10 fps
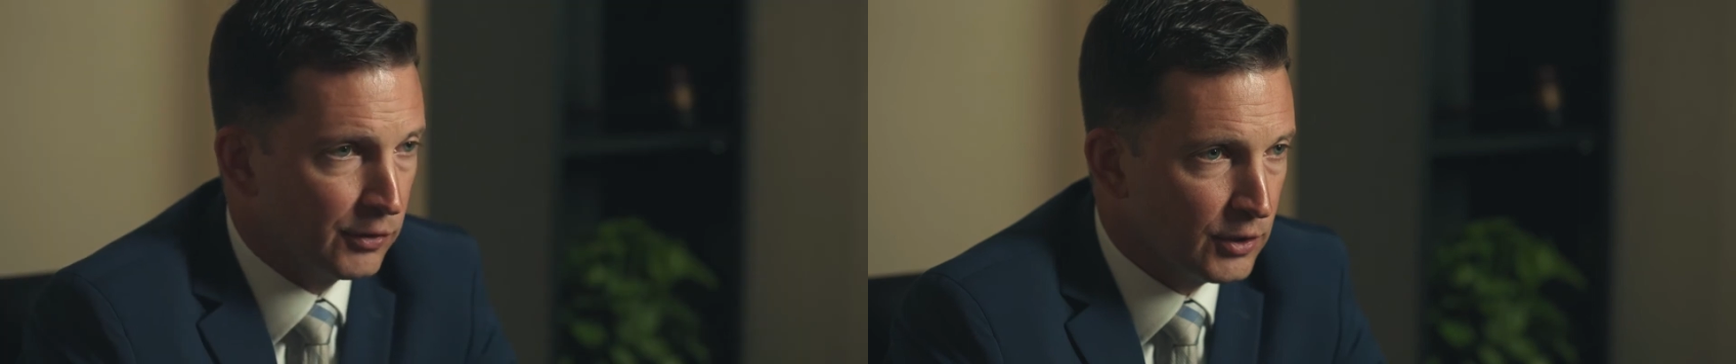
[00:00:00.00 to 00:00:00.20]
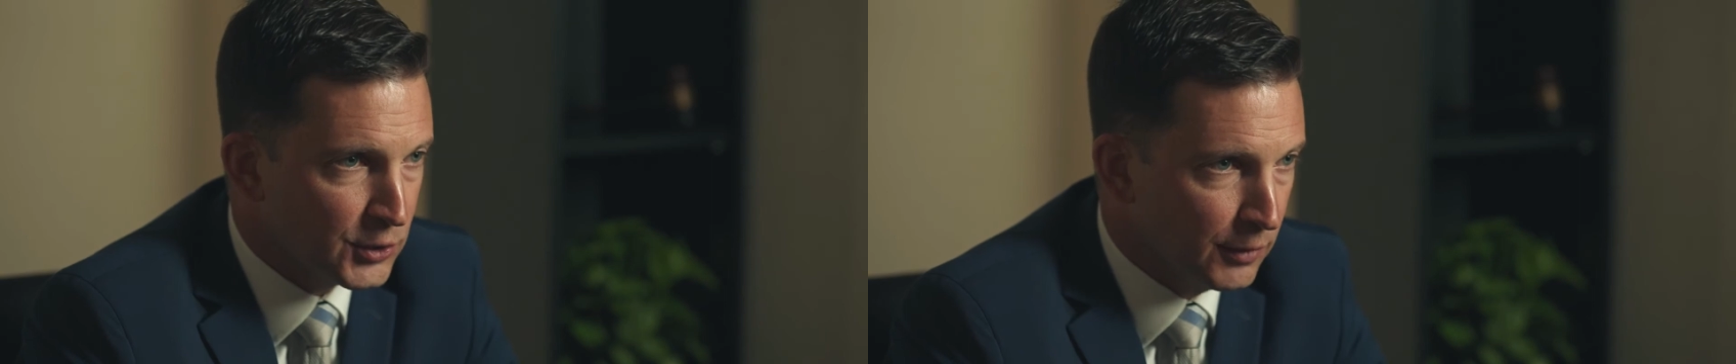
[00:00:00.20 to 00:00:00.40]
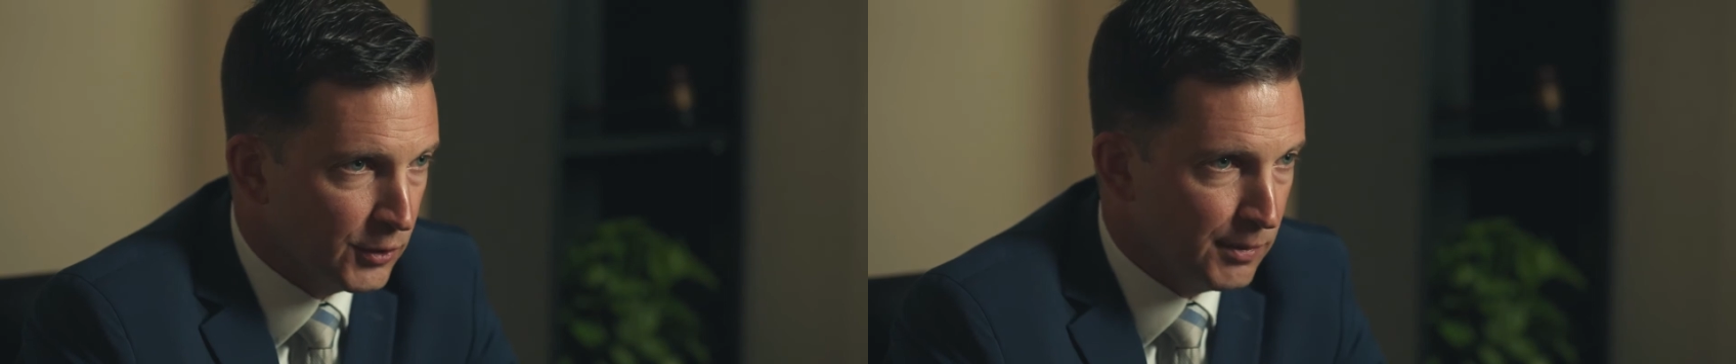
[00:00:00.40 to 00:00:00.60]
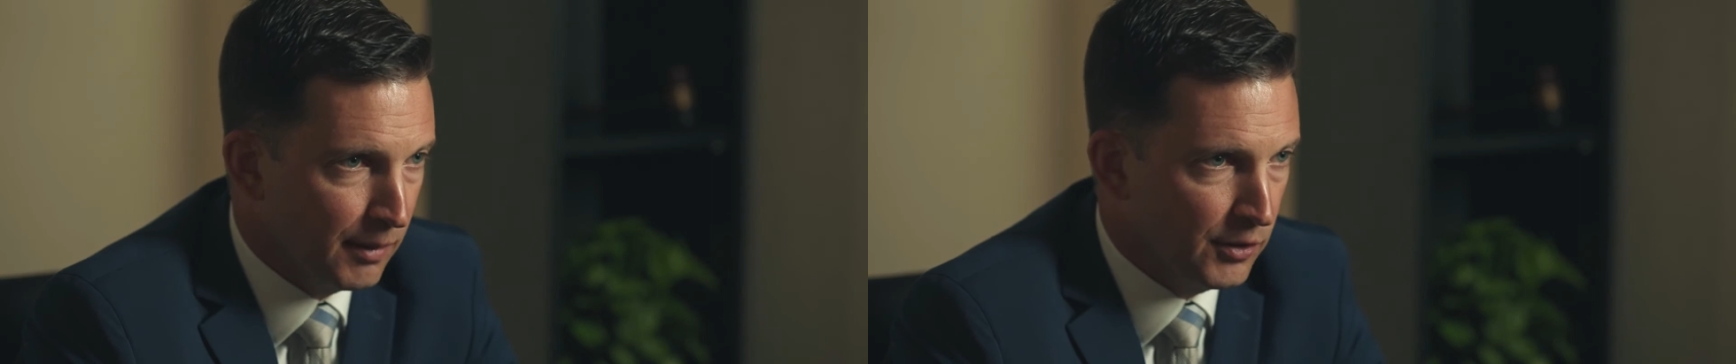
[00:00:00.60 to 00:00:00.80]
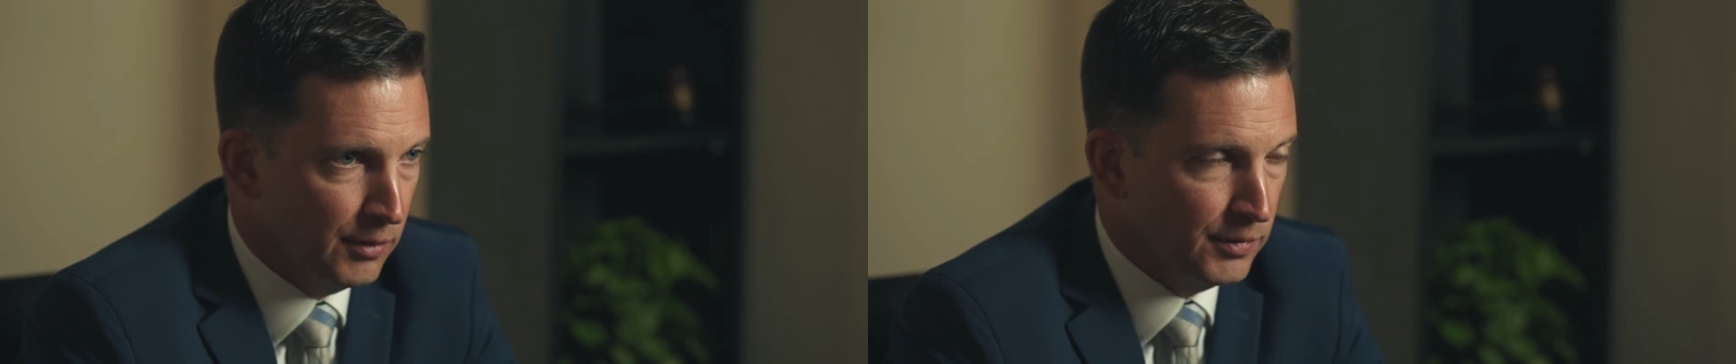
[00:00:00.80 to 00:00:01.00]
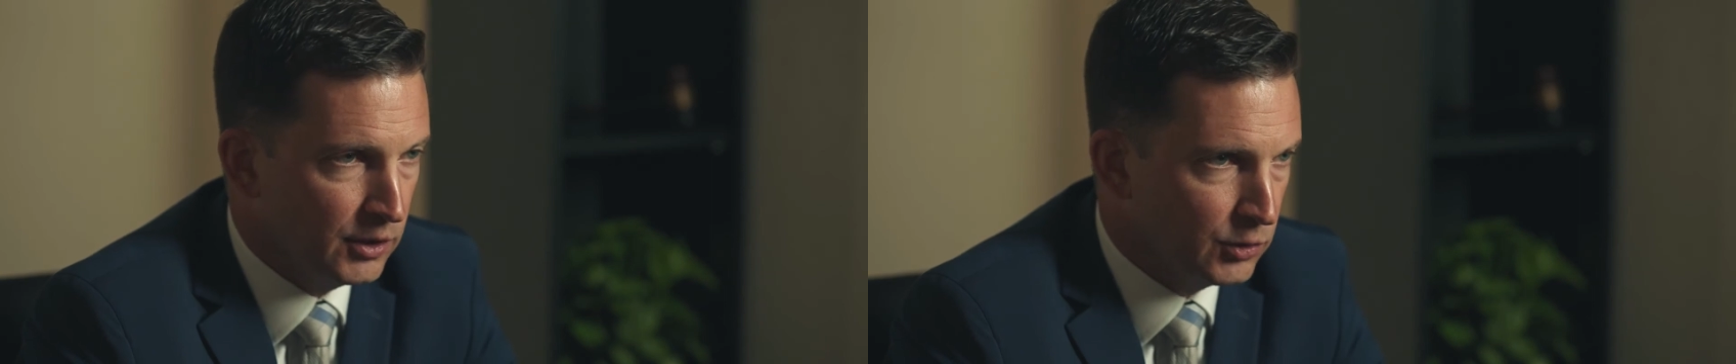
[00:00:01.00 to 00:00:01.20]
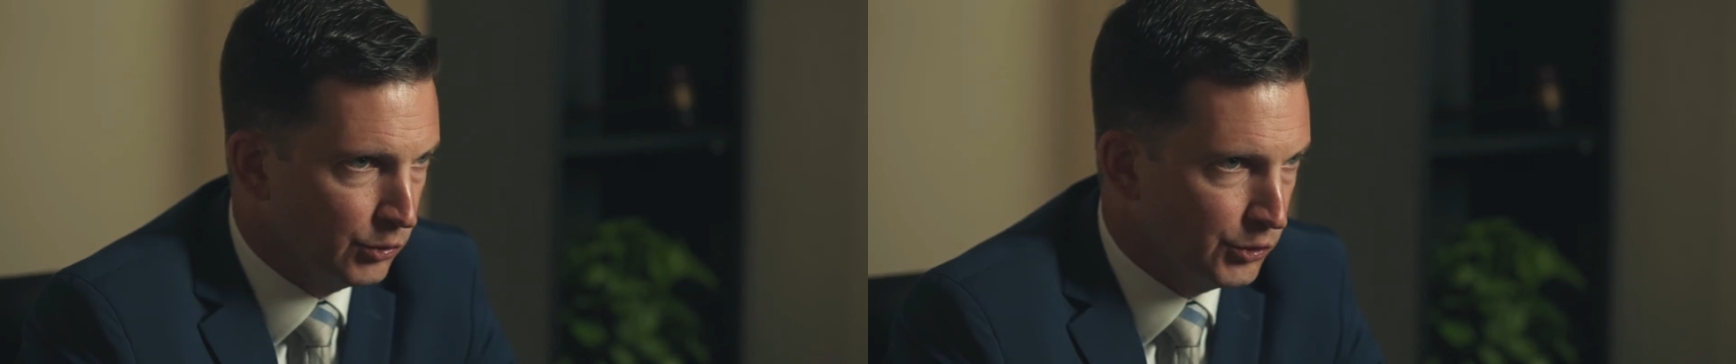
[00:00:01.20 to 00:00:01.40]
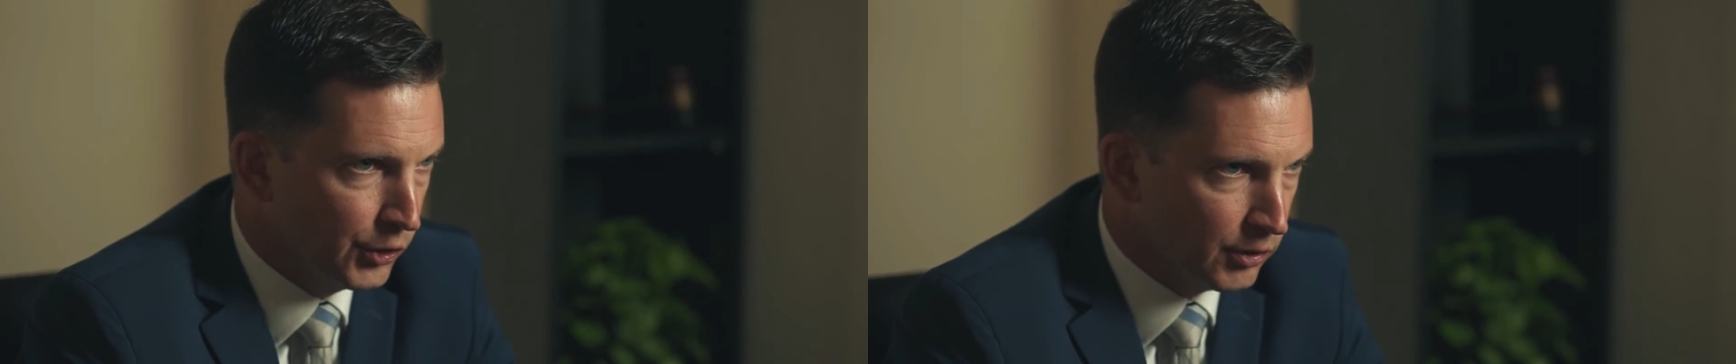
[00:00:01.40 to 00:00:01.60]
for a service member than being told you're a